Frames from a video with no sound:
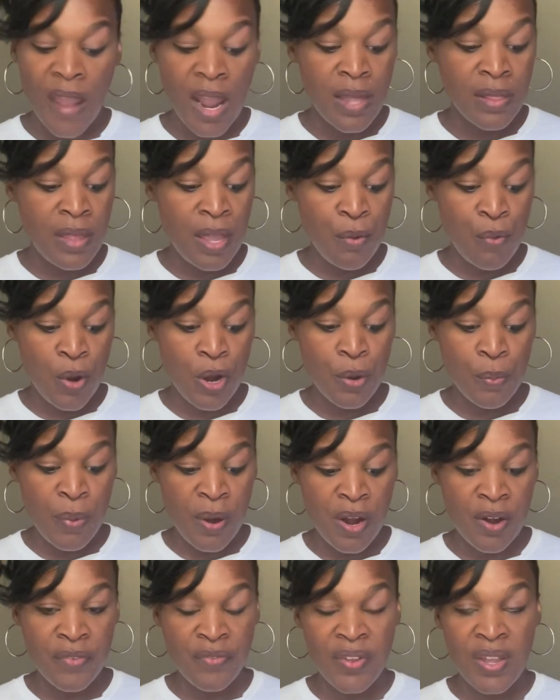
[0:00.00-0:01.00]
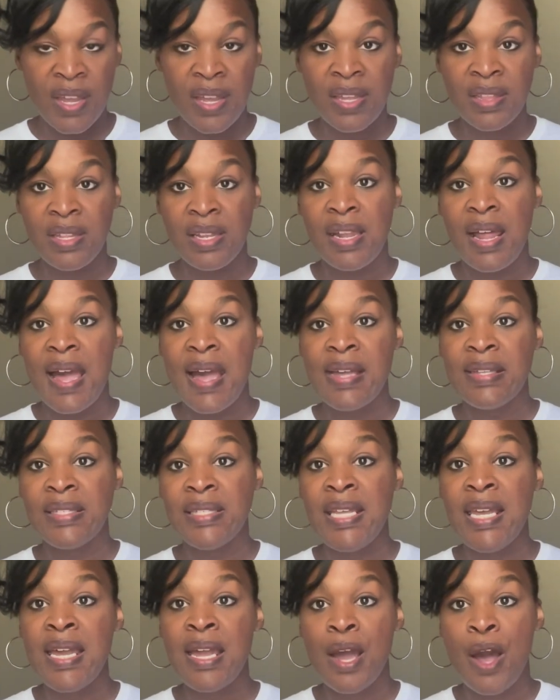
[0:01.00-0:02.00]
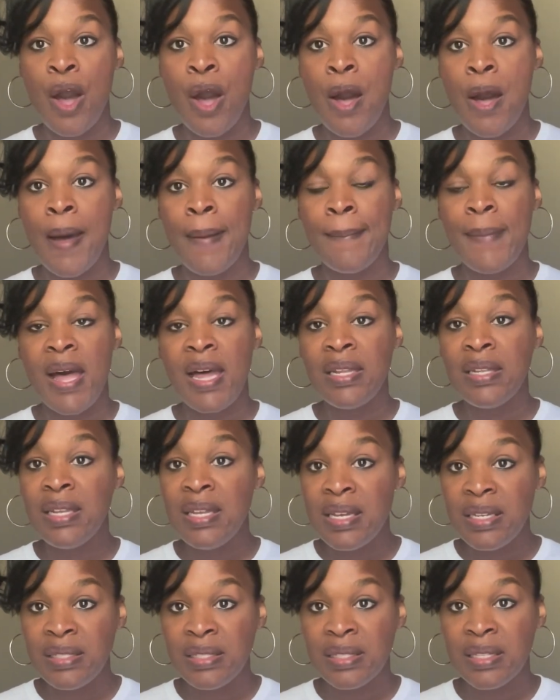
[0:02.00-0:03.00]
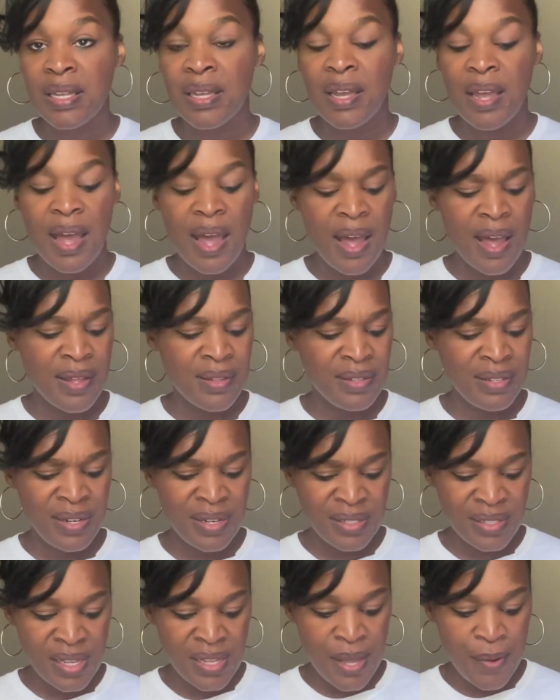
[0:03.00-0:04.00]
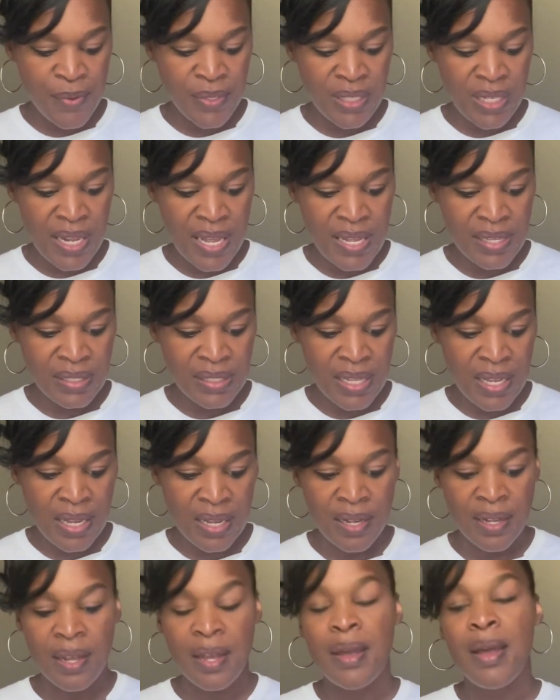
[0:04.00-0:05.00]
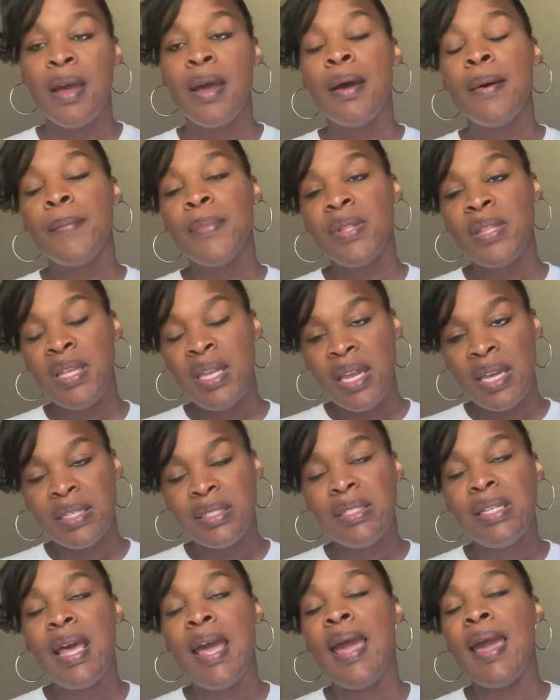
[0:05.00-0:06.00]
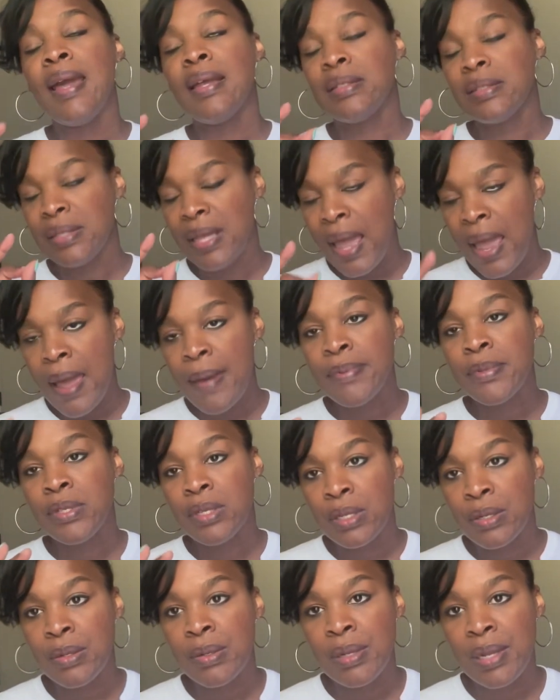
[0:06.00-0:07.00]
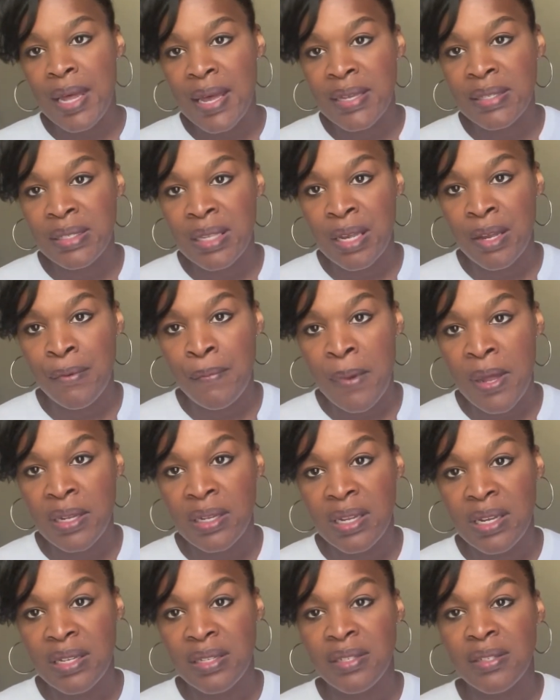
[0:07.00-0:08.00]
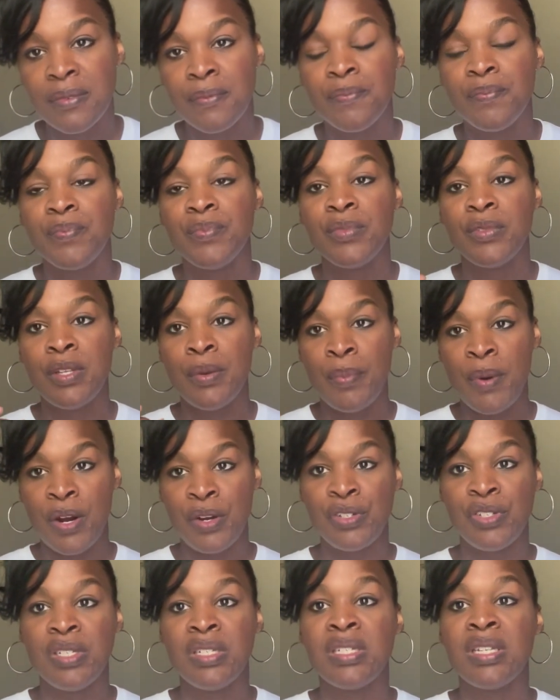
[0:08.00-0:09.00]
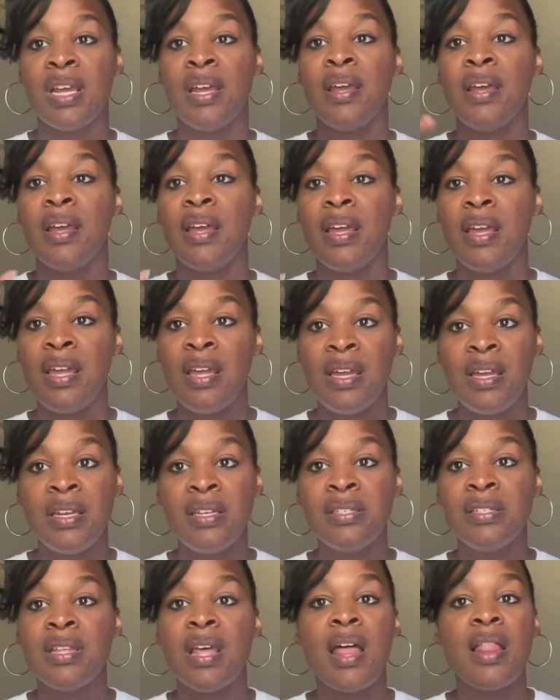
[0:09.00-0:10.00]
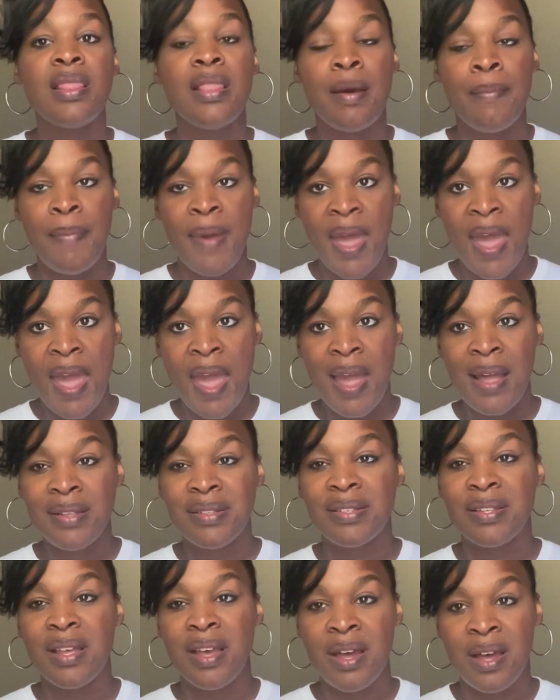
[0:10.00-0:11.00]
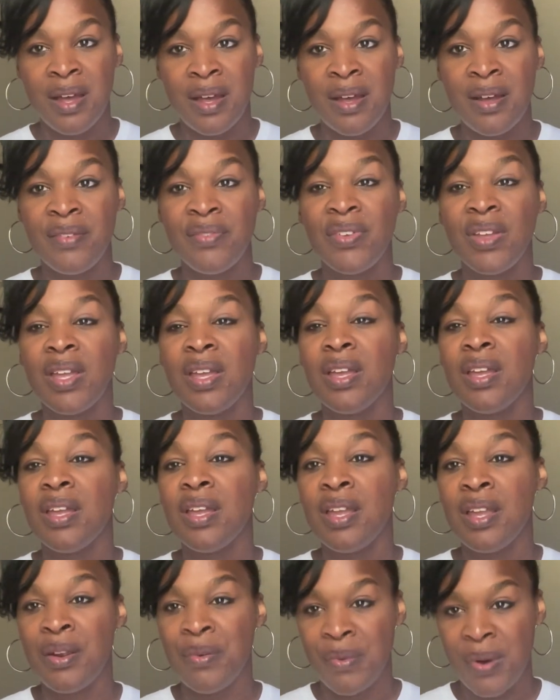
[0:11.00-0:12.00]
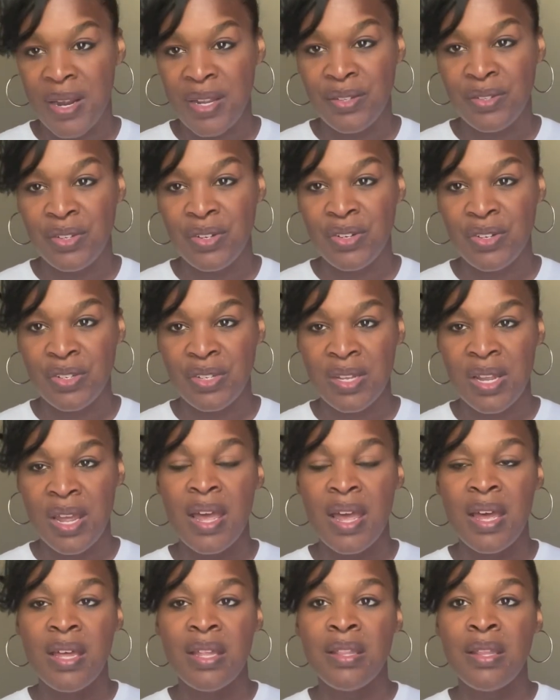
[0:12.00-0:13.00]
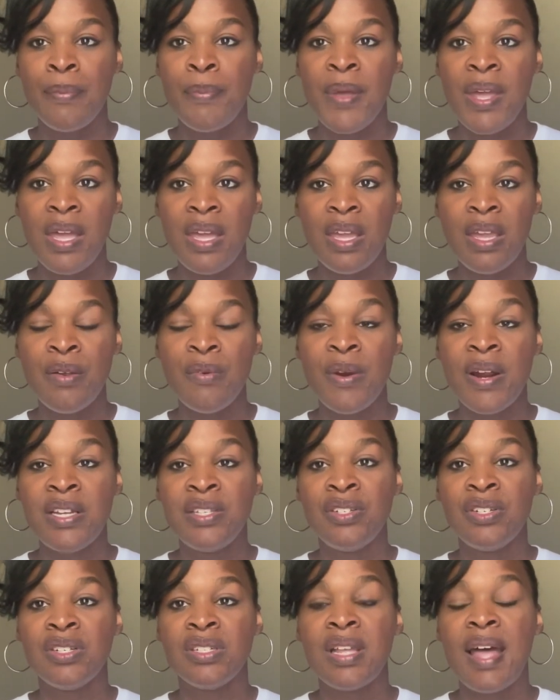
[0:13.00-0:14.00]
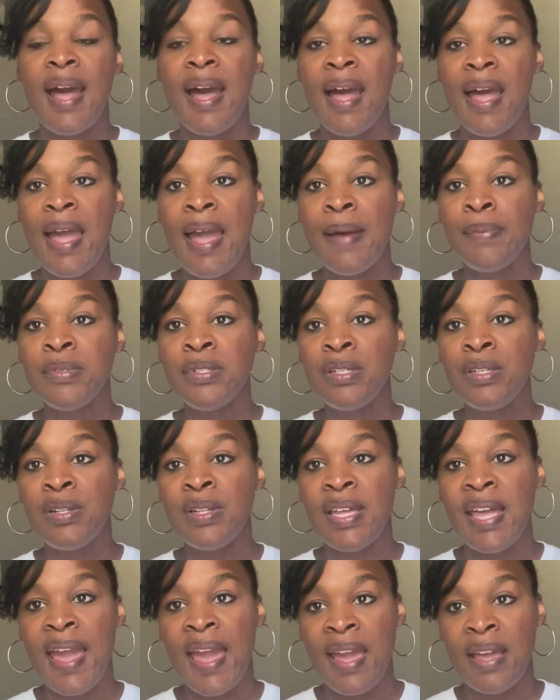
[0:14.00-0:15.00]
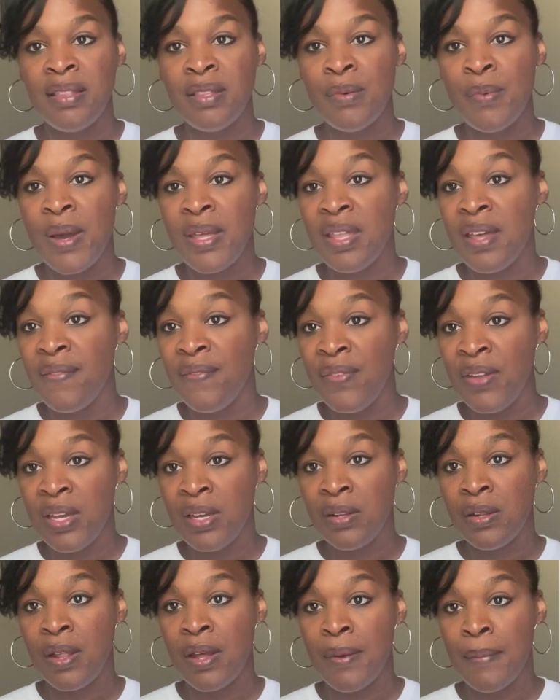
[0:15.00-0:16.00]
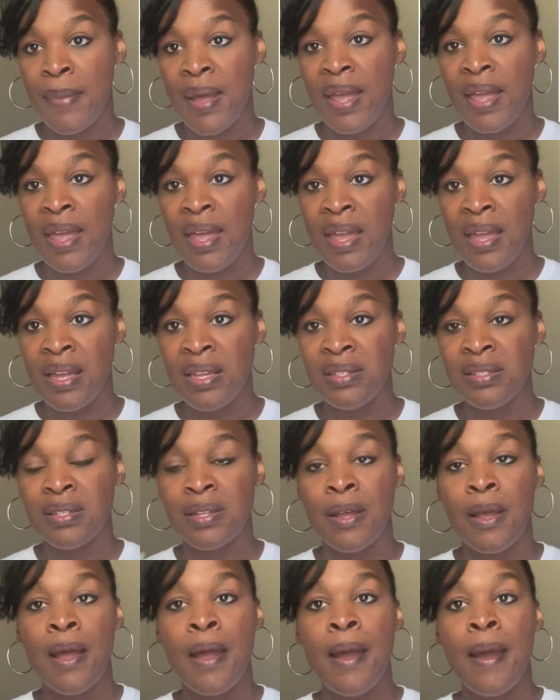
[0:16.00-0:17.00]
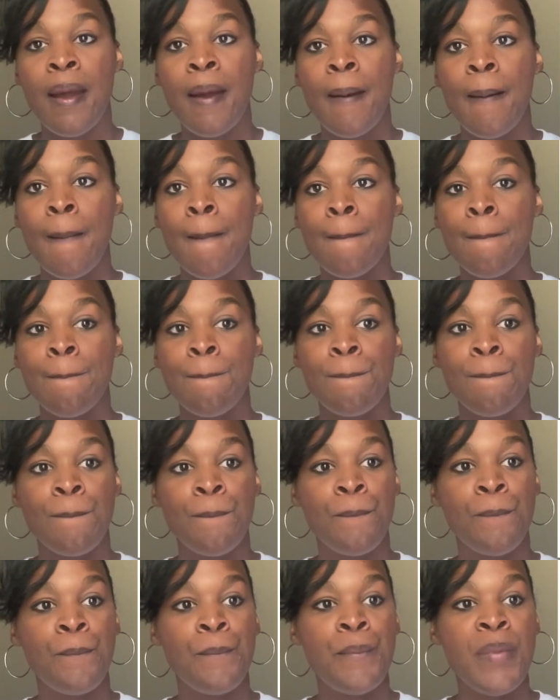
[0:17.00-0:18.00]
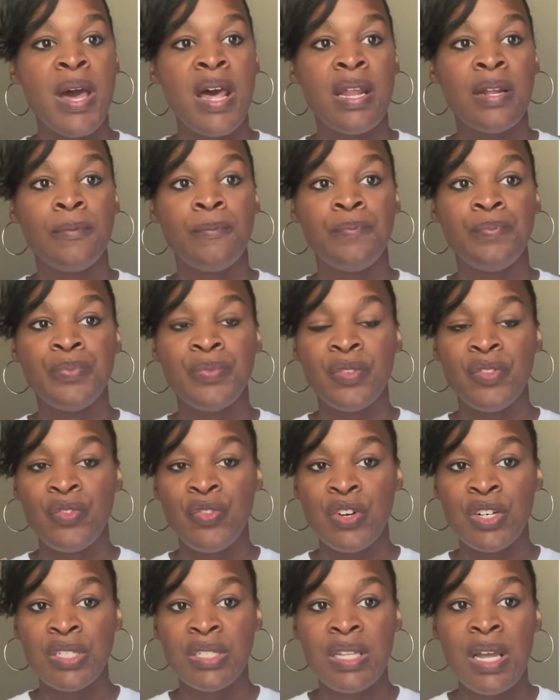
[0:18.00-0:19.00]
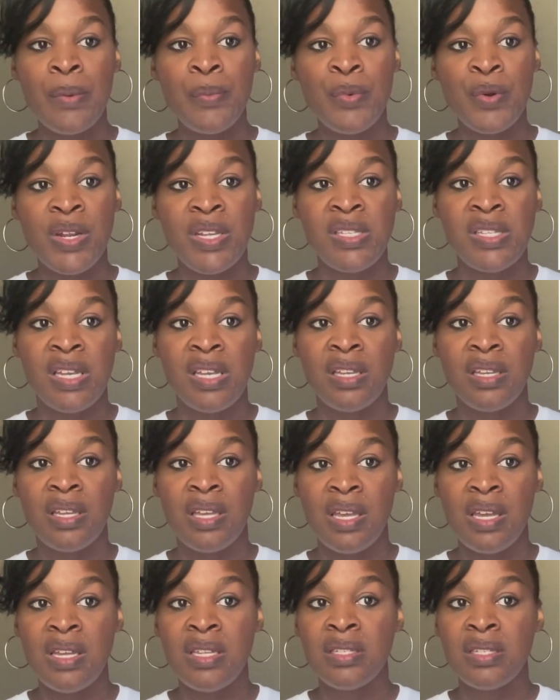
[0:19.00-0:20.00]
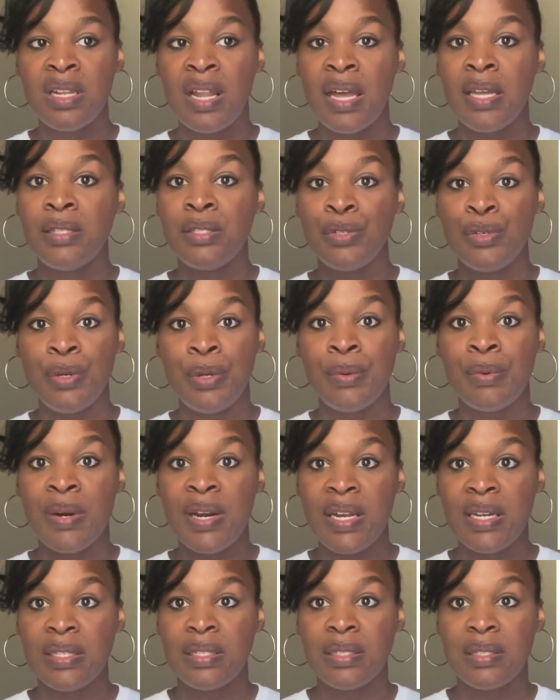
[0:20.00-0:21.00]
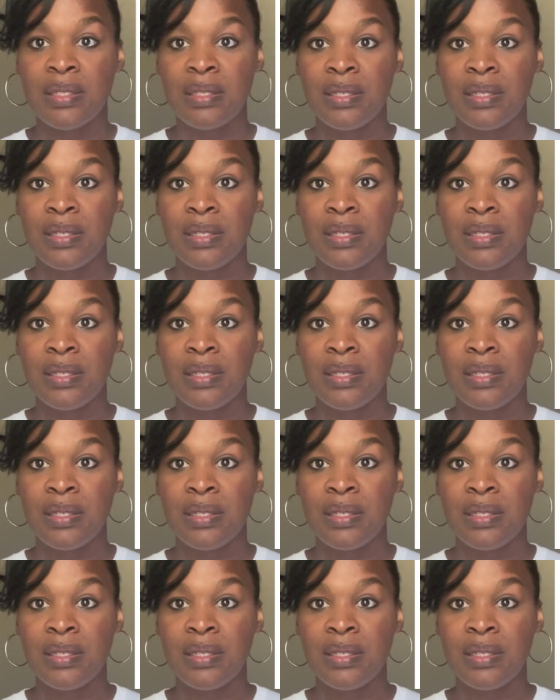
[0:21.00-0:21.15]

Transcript: they work perfect. The last thing on my list, did I say that was the last thing? But the absolute last thing on my list to purchase is the packs of erasers, the pink erasers. I absolutely hate the way they feel on my hands, but for some reason kids like to erase,